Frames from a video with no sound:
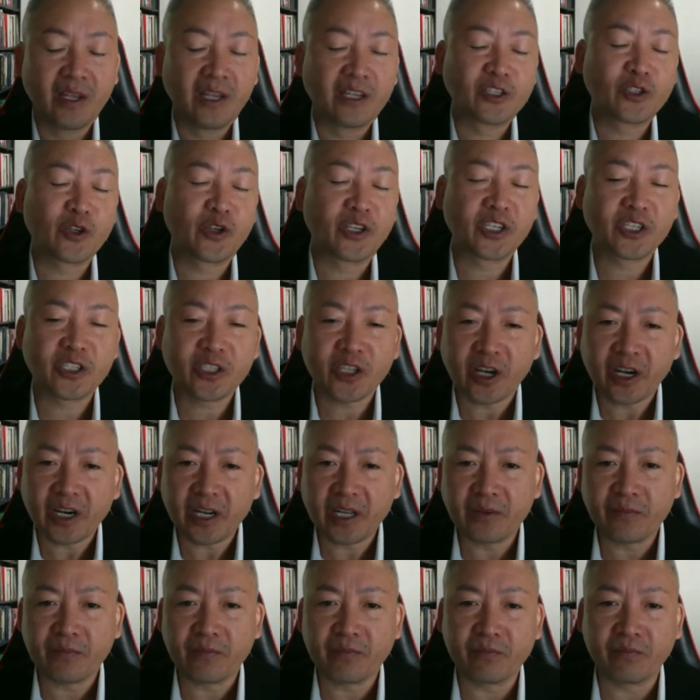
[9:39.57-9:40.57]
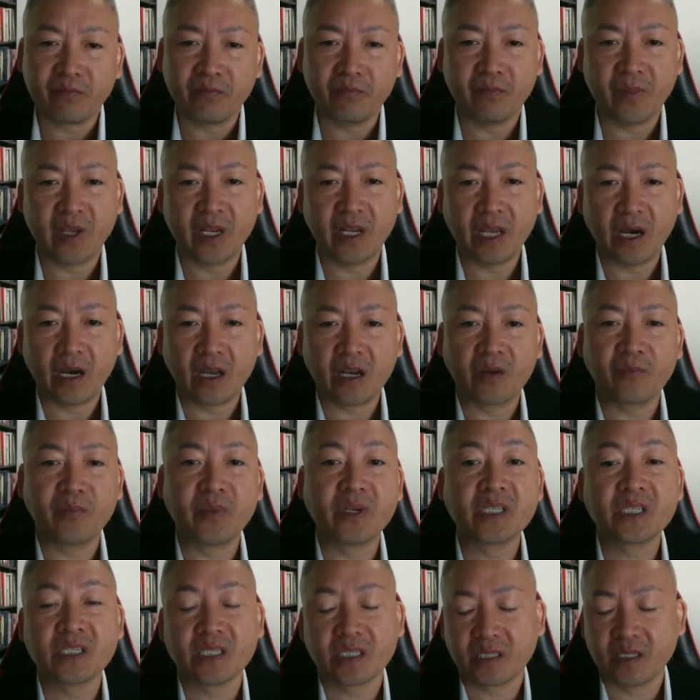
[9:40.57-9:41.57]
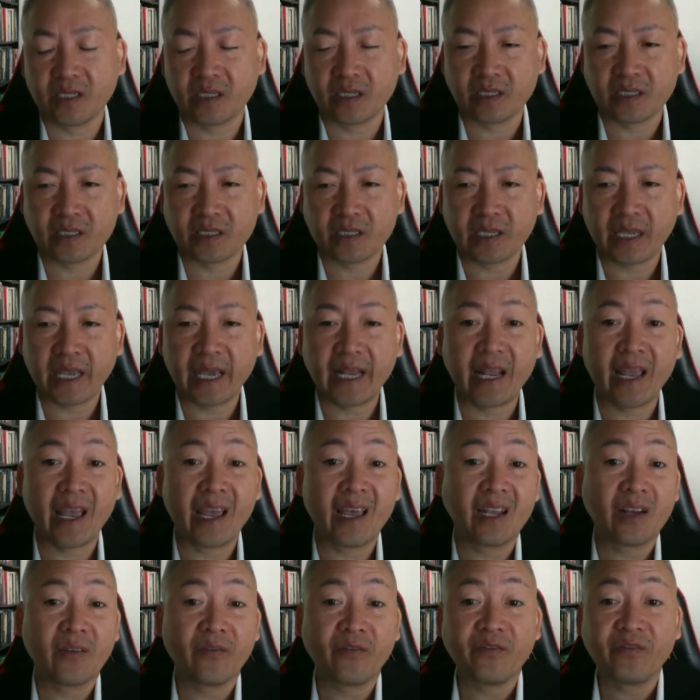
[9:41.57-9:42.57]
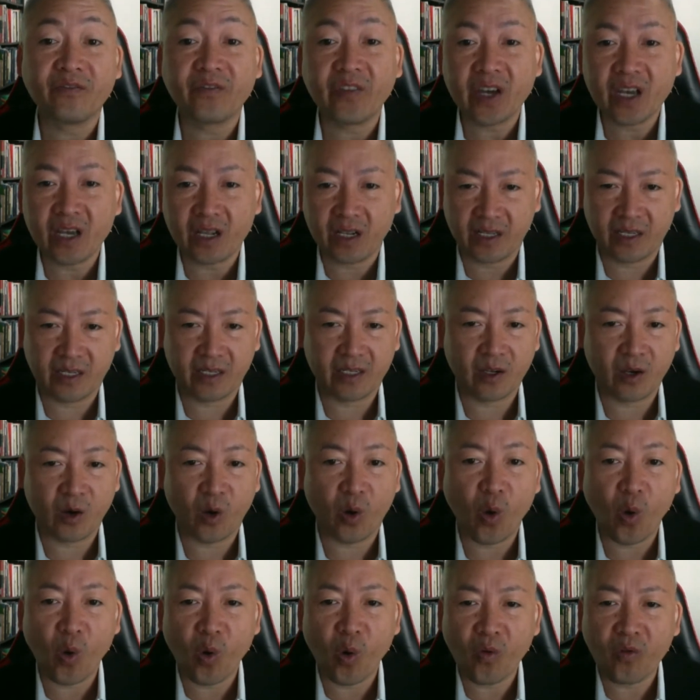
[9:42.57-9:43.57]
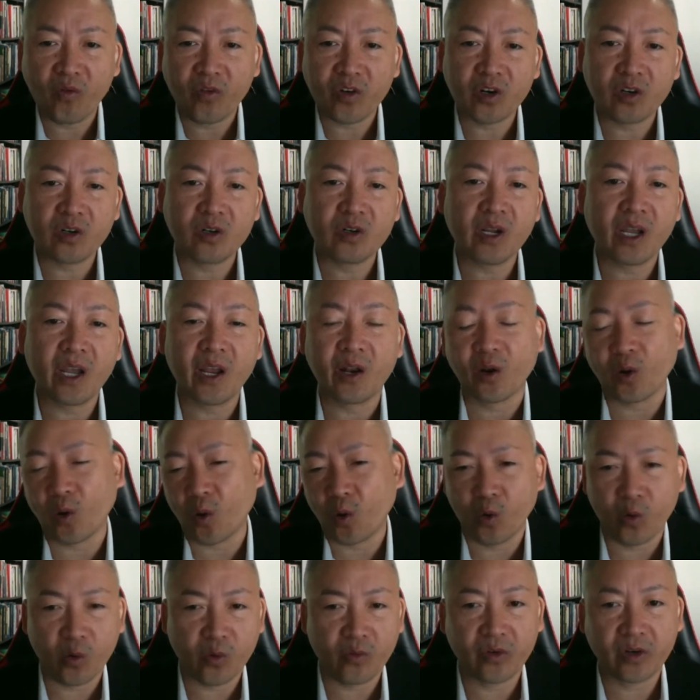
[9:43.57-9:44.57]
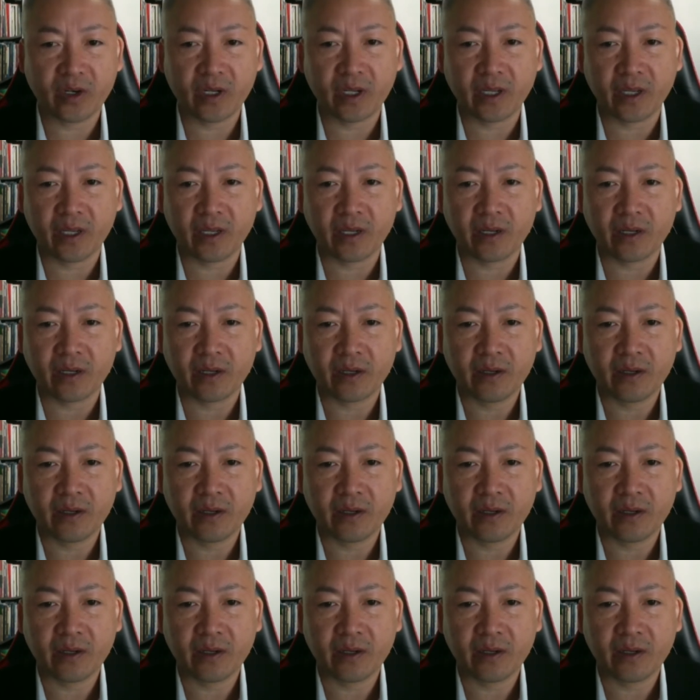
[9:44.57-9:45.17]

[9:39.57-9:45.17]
So I started many other businesses and I ended up failing over and over again.